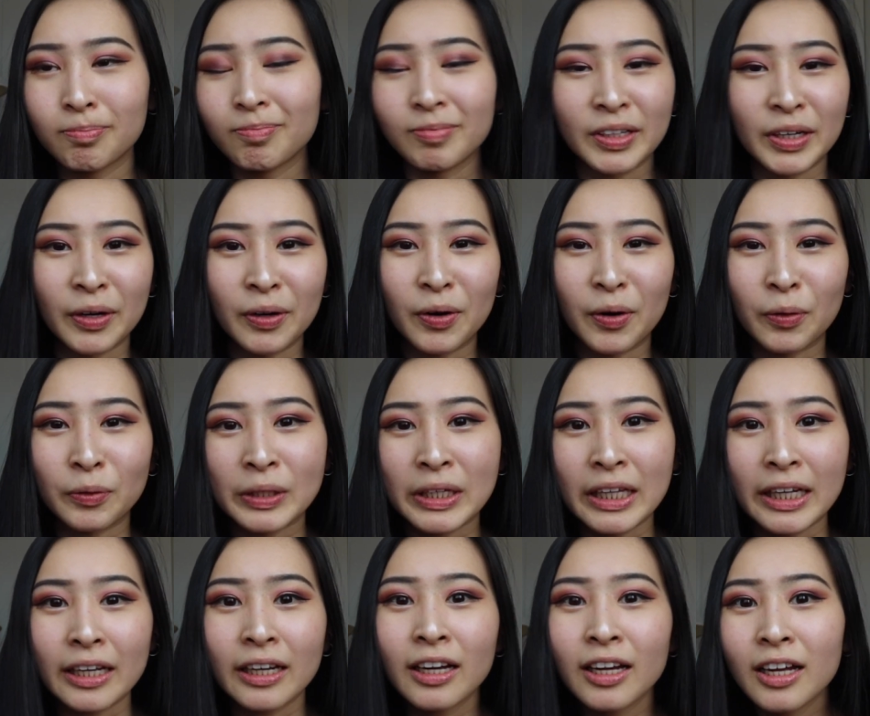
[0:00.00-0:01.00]
you know, only
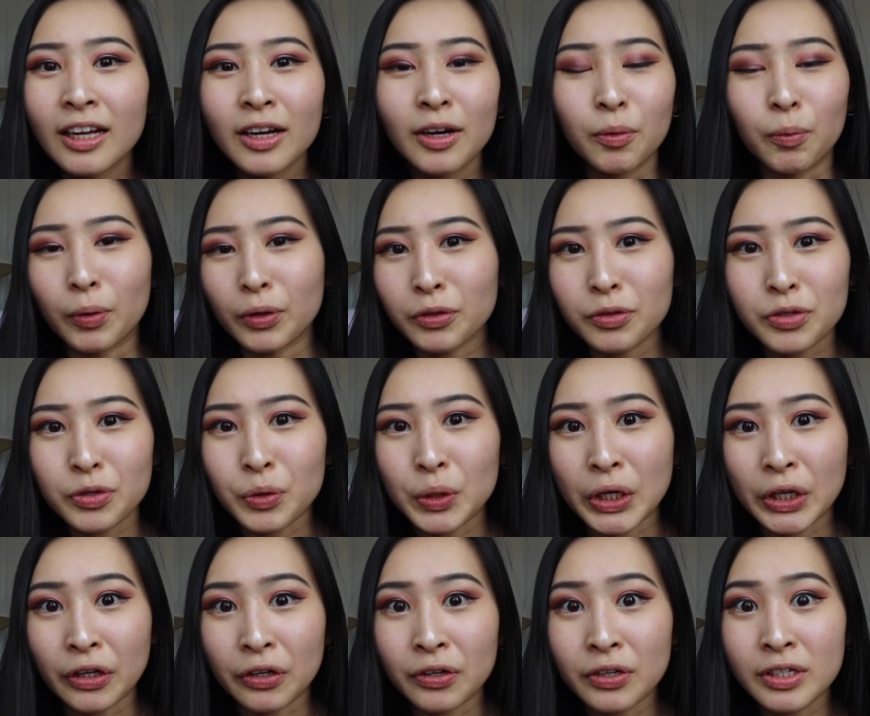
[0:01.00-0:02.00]
like one or two
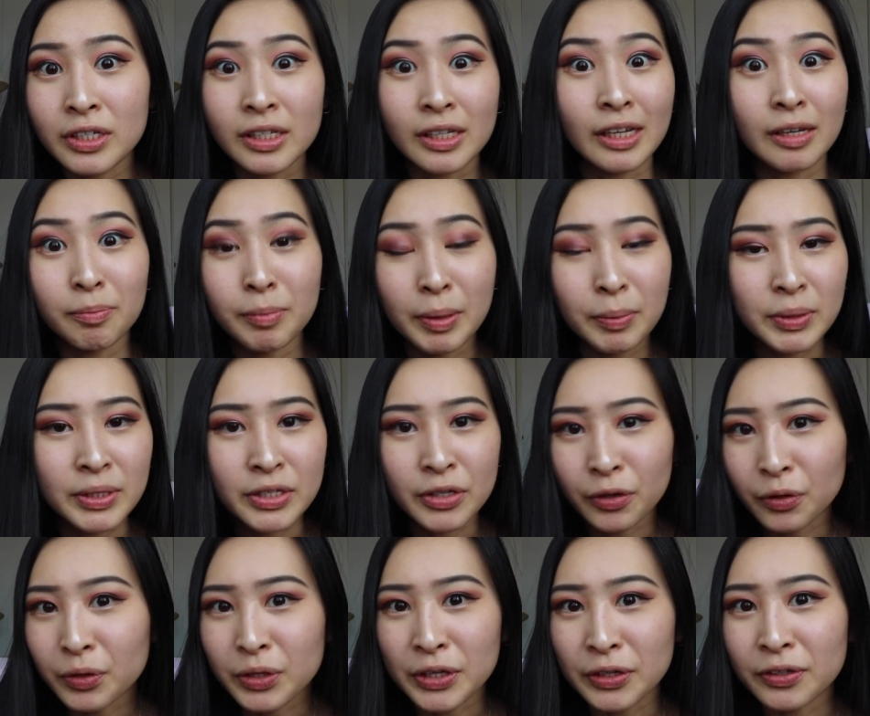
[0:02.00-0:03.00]
years, maybe
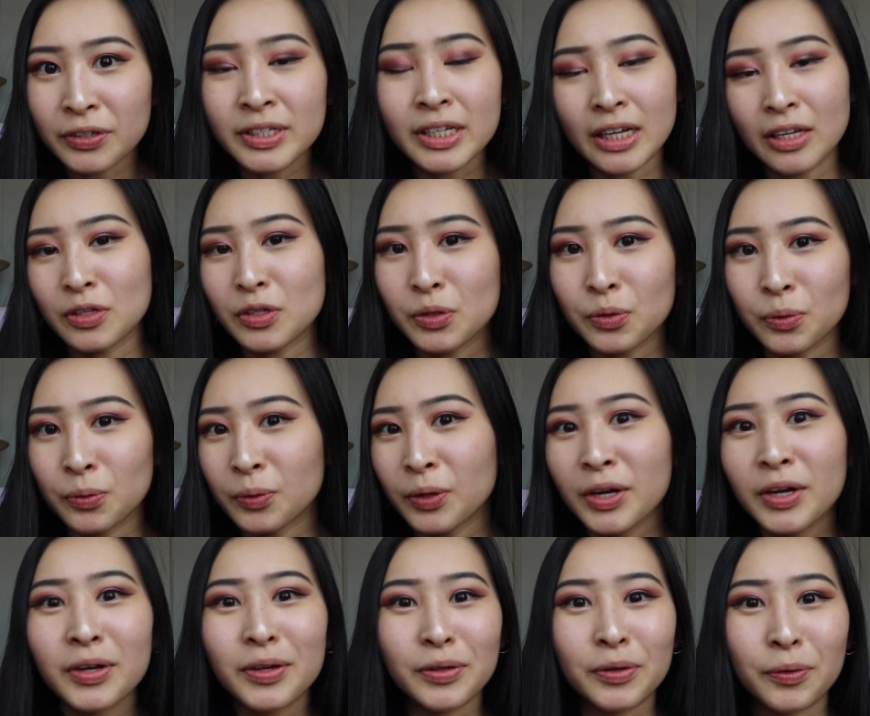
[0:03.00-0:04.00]
zero years into
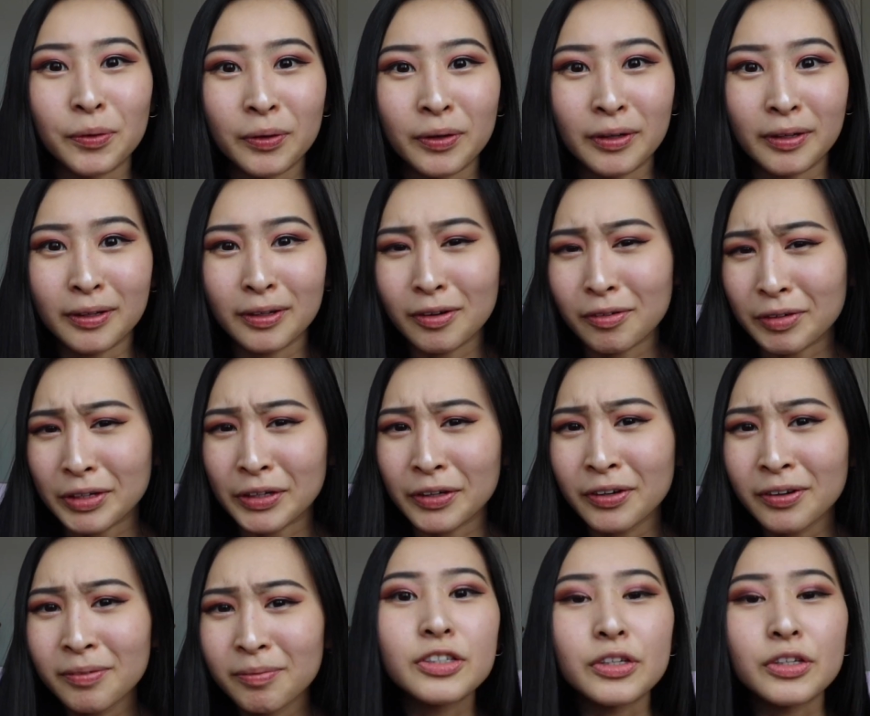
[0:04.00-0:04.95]
your career.